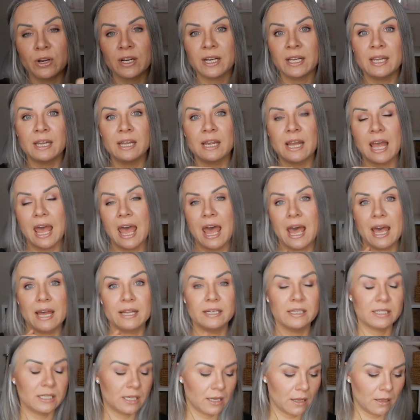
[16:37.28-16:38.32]
pretty
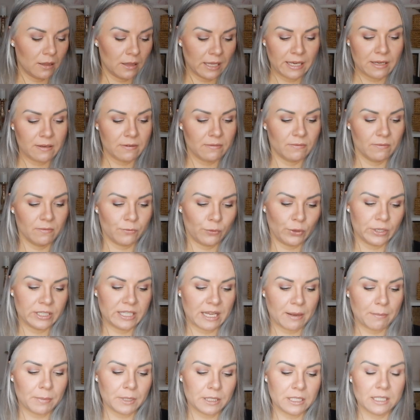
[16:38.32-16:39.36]
and uh, like for
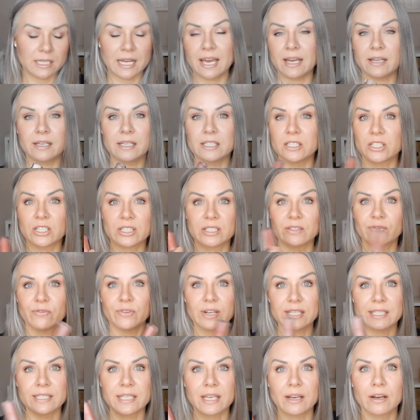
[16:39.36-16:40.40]
example today it's just
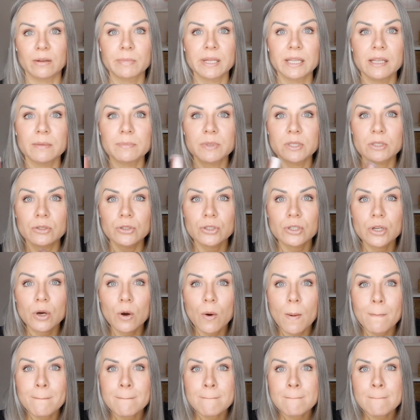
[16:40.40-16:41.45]
fussy on my lips there's
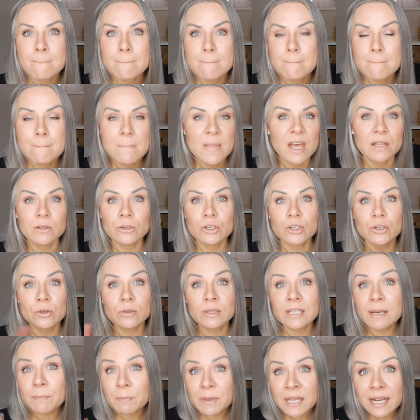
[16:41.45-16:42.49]
no there's no
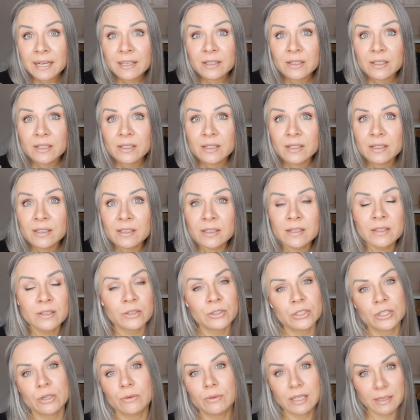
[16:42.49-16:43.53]
lip liner
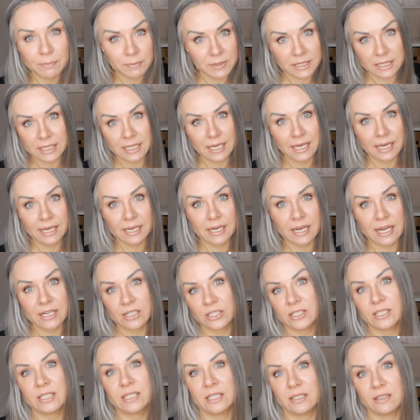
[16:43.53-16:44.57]
there's no lipstick I
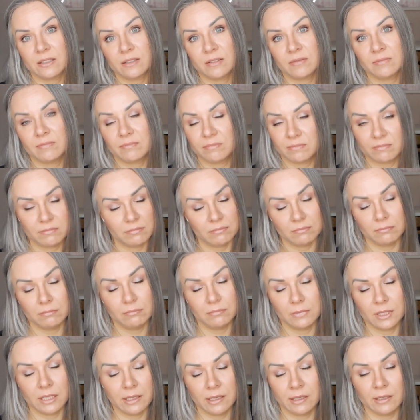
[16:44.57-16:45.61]
just didn't
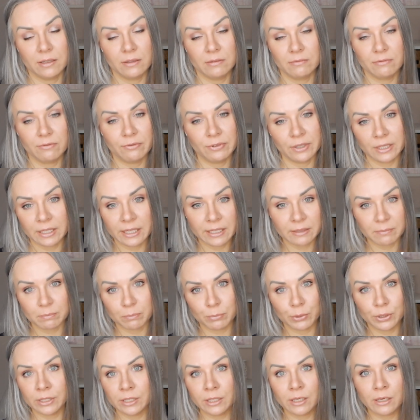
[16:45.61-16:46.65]
I not feel
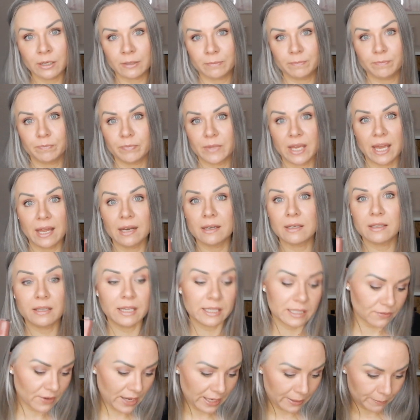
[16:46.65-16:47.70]
like putting it on and
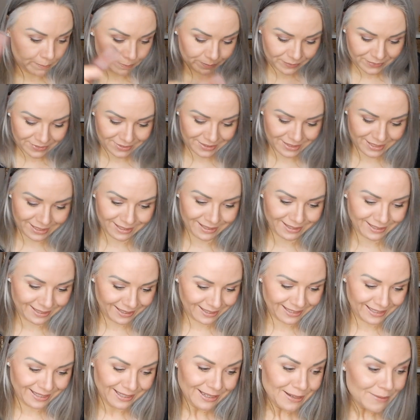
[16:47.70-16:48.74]
that's fine
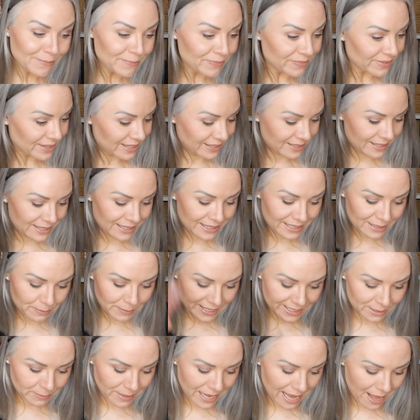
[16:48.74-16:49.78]
because this
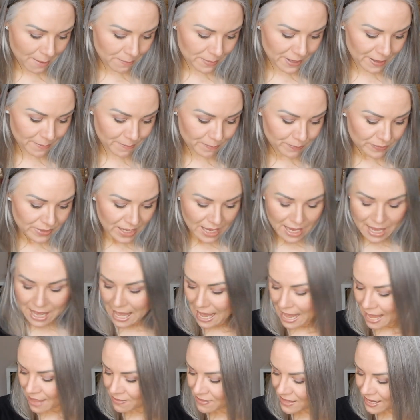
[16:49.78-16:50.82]
makes me happy.
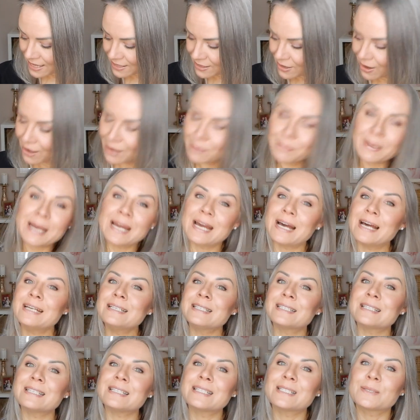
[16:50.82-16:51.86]
And then on my
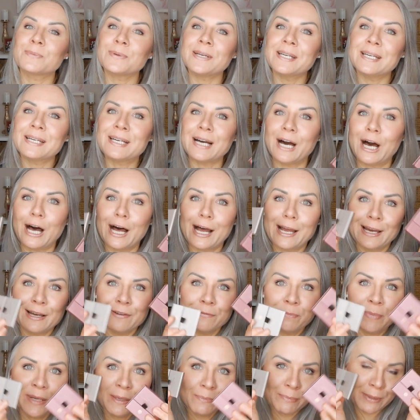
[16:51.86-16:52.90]
eyes this week, I
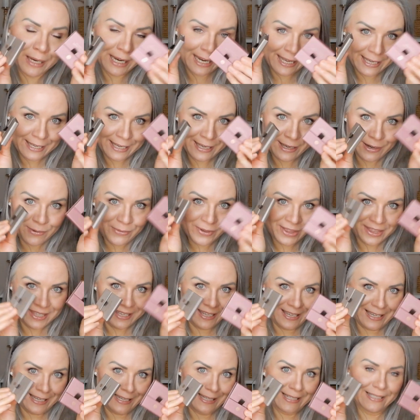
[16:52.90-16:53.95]
have been playing with
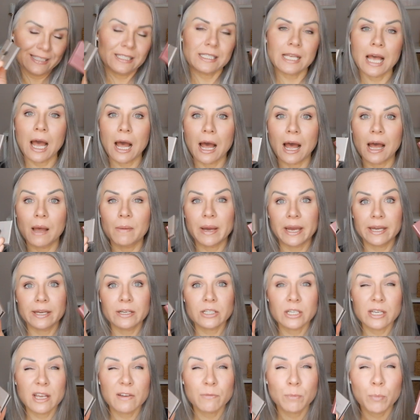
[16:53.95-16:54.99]
these. Um, I
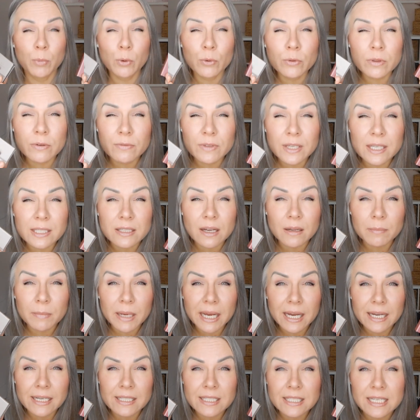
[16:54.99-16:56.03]
actually have both of these on
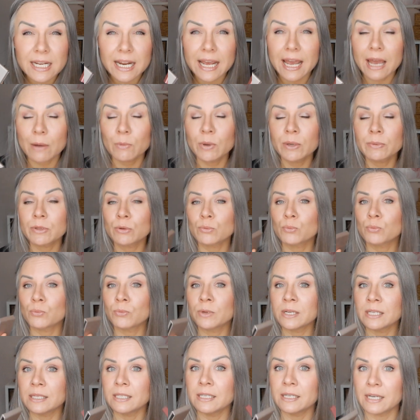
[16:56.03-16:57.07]
my eyes today. I went with a
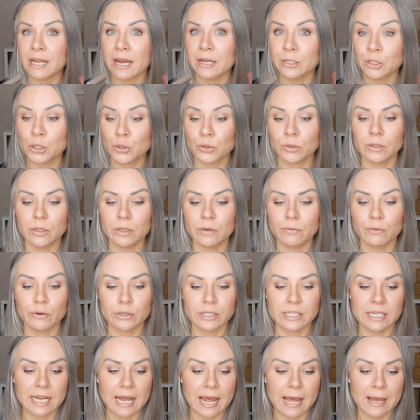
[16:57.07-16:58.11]
really natural look
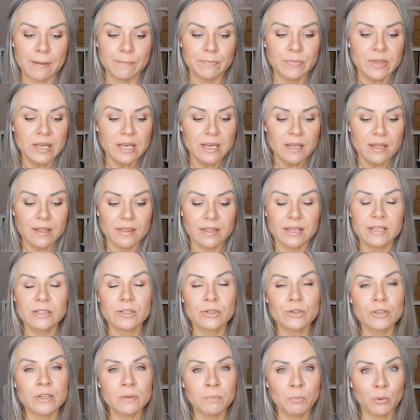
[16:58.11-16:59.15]
for today.
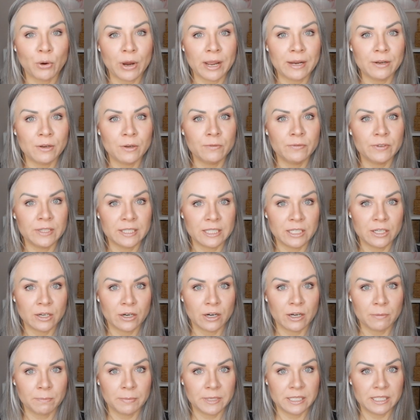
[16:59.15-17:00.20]
These are the brand new
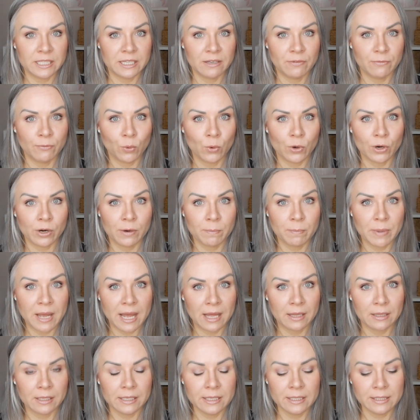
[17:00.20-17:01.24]
Viseart Petit Four
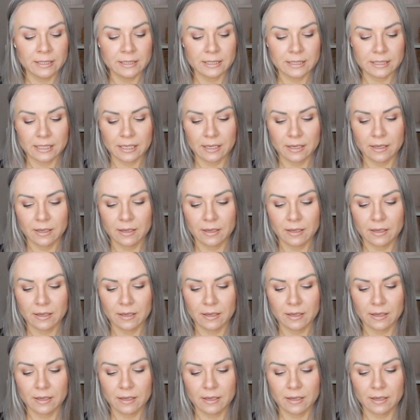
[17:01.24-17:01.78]
palettes.